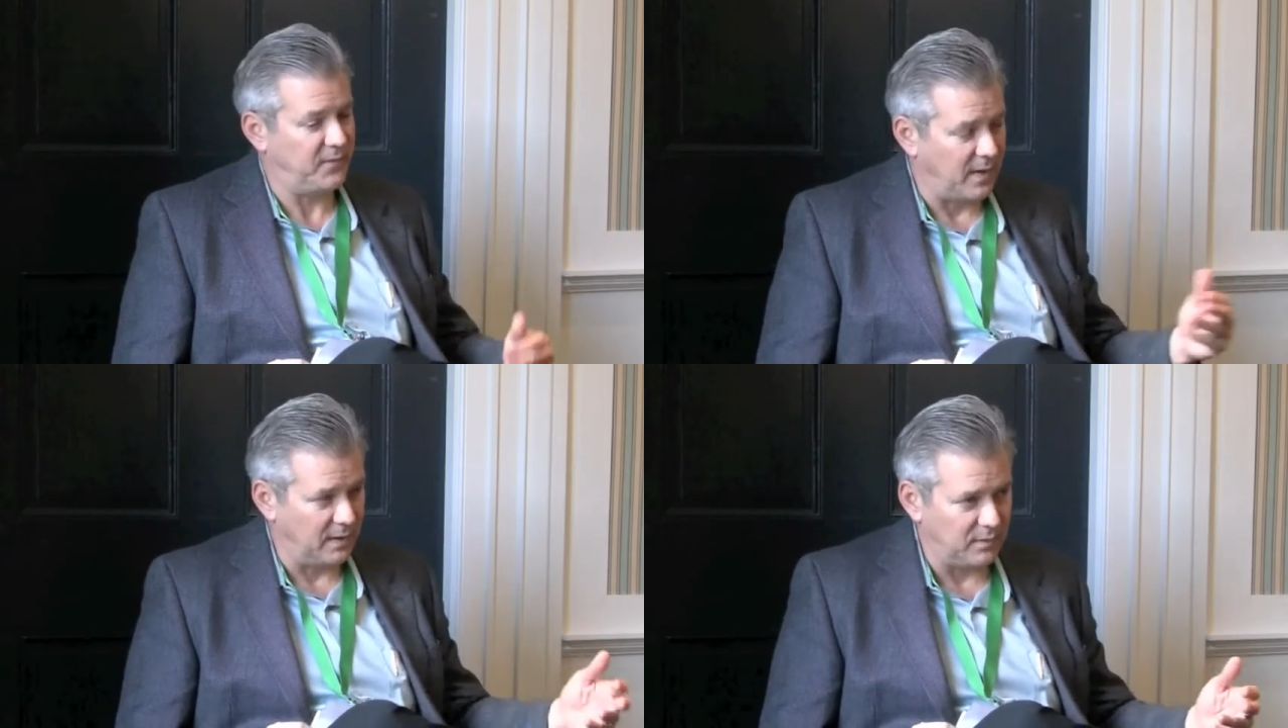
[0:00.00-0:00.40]

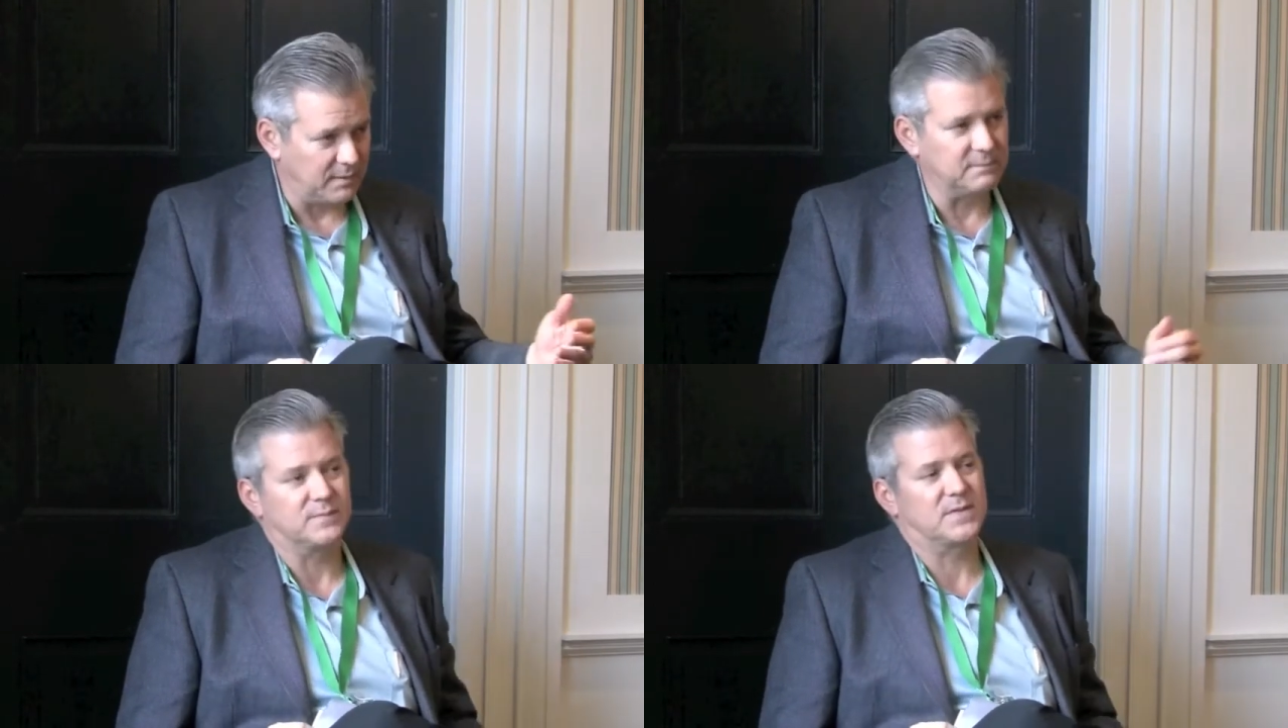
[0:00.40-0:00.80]

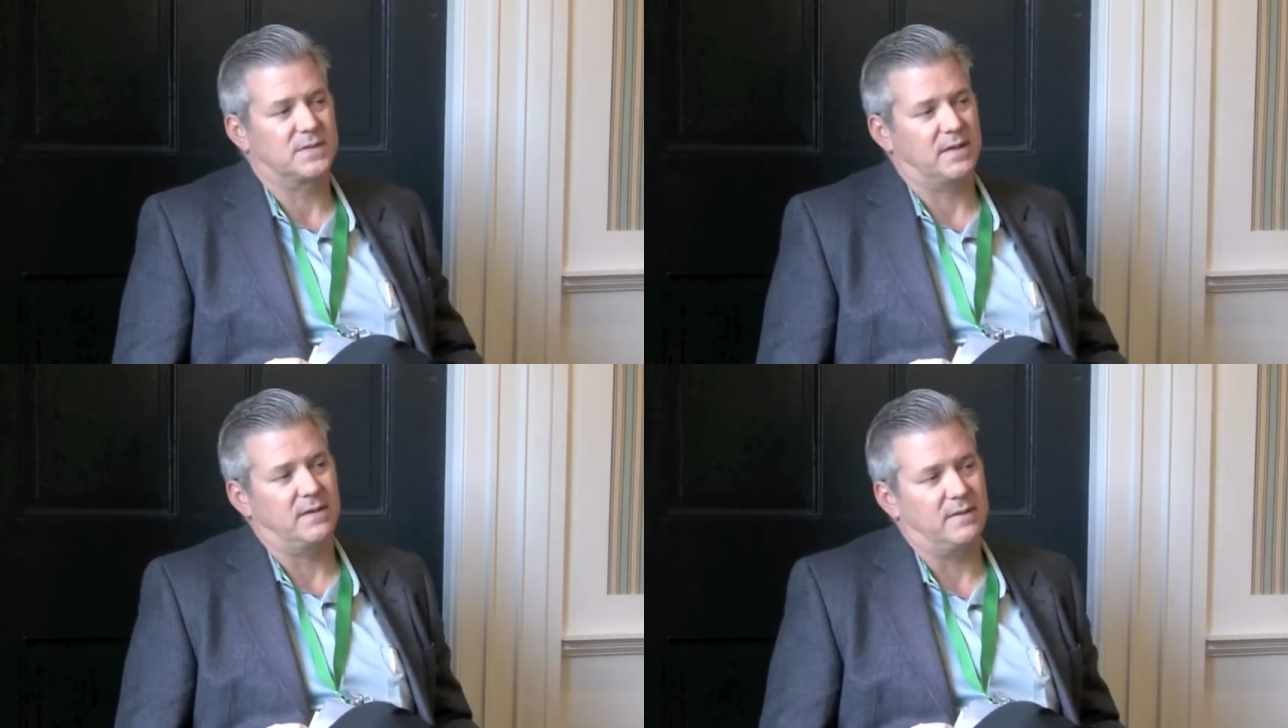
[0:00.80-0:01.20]

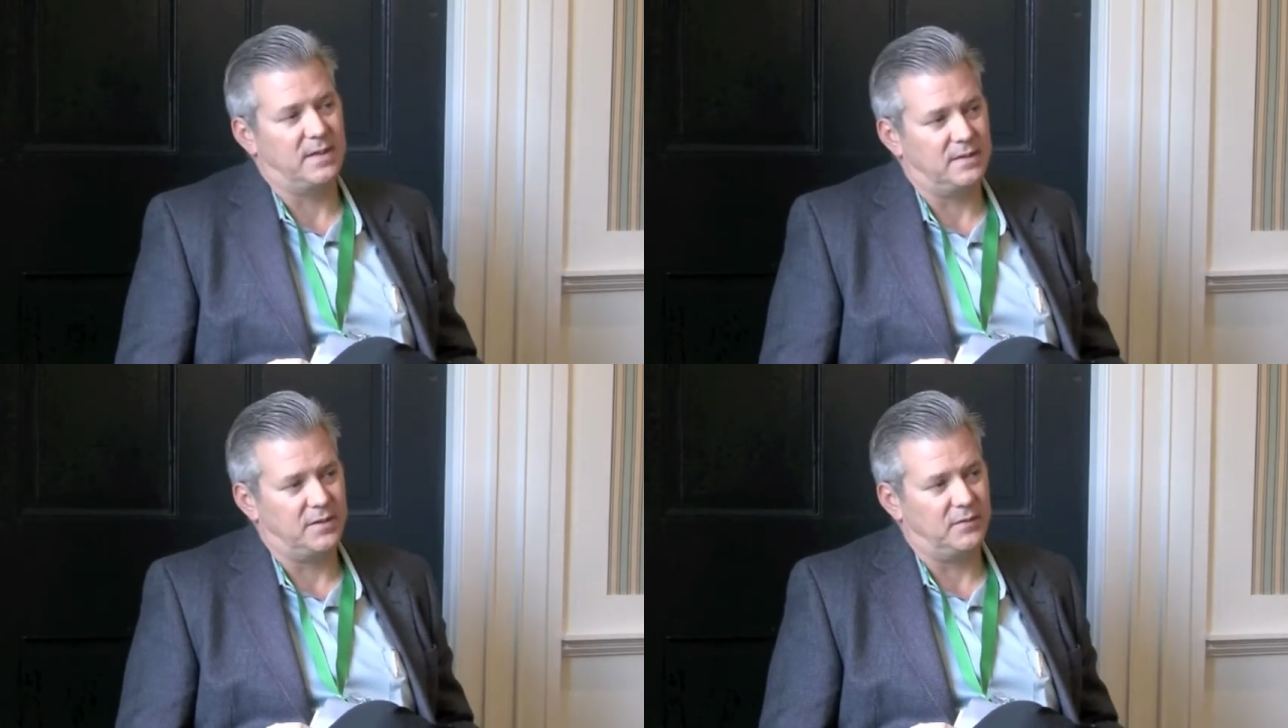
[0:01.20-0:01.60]
follow-ups
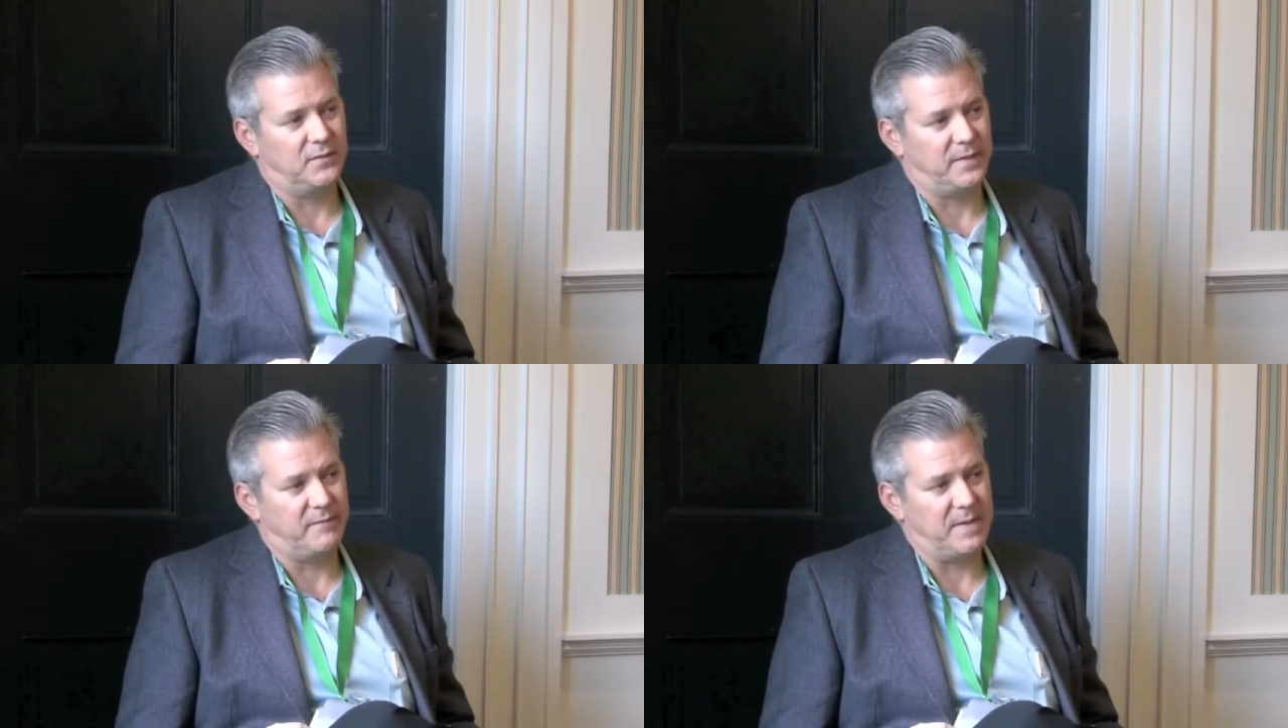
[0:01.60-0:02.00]
that
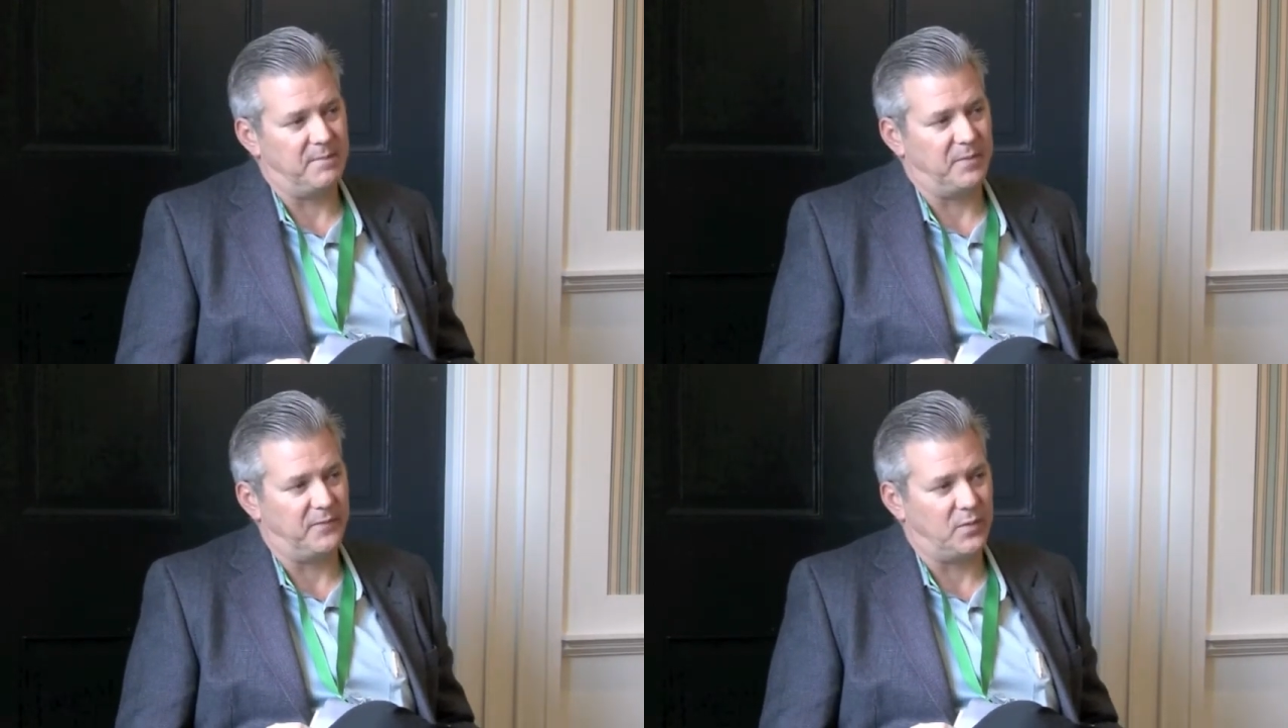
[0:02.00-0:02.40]
I
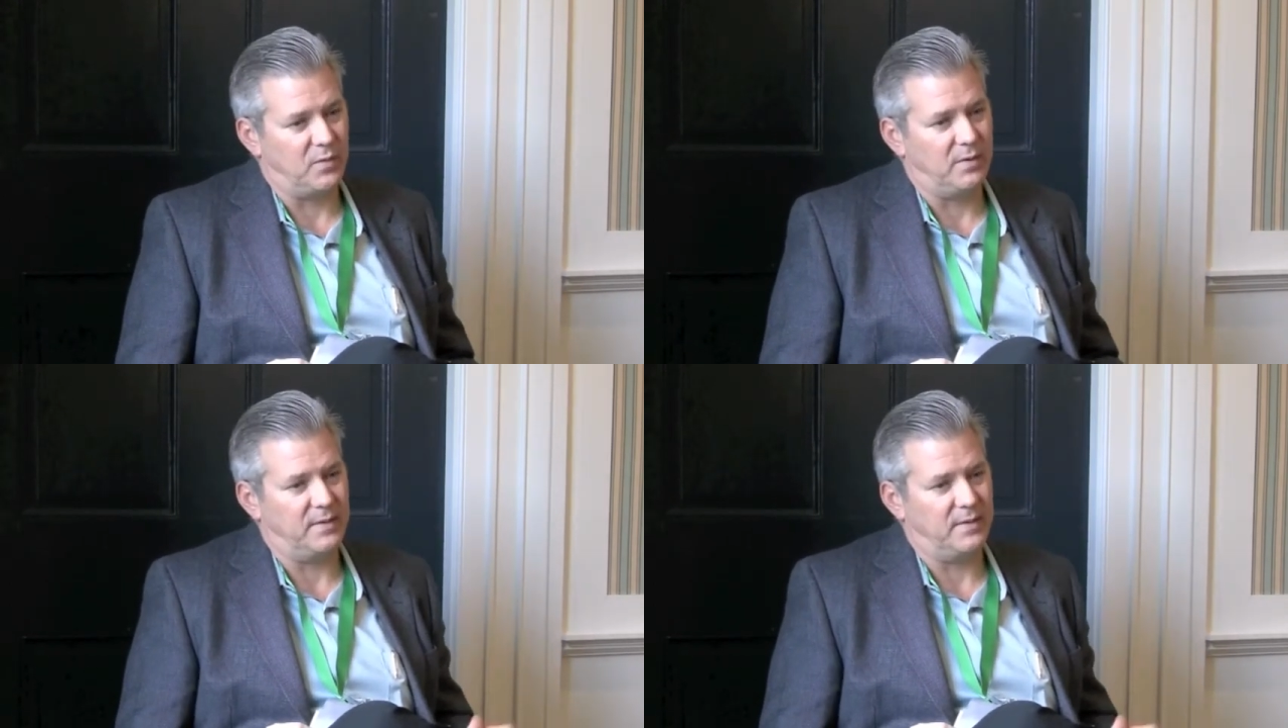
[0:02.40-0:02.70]
met before,